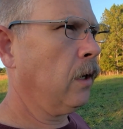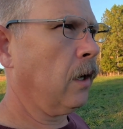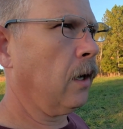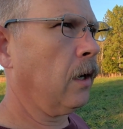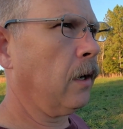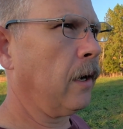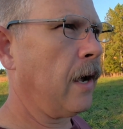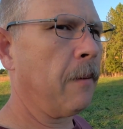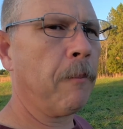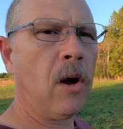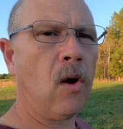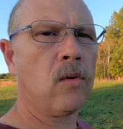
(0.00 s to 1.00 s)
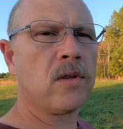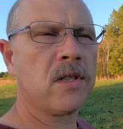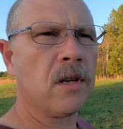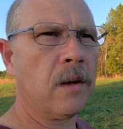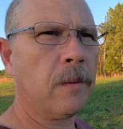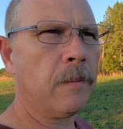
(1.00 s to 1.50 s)
I bought
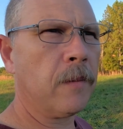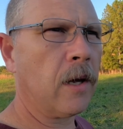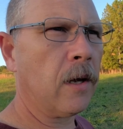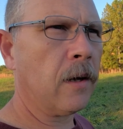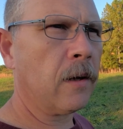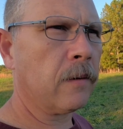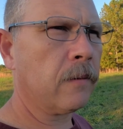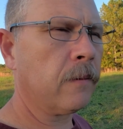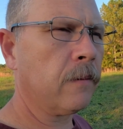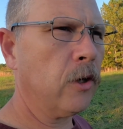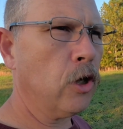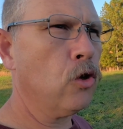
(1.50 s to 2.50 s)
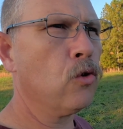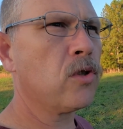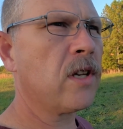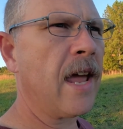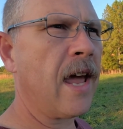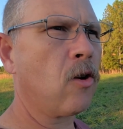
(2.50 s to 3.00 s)
some
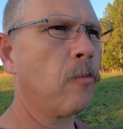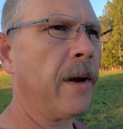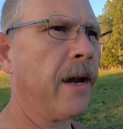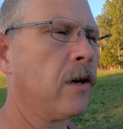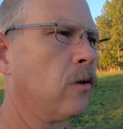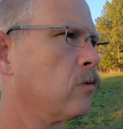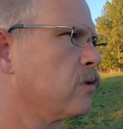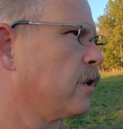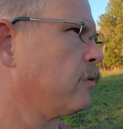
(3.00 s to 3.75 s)
used cattle panels.